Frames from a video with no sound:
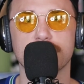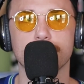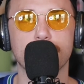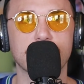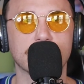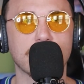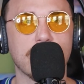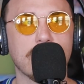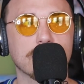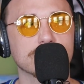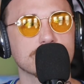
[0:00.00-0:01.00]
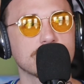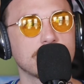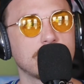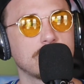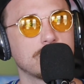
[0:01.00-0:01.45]
of the pickaxe
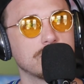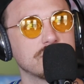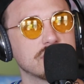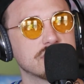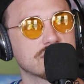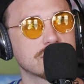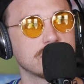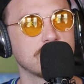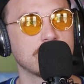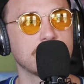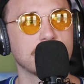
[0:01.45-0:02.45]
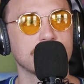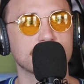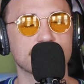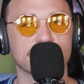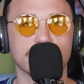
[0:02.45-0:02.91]
with his
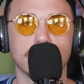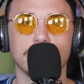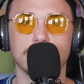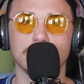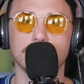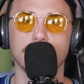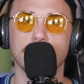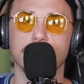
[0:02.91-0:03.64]
skull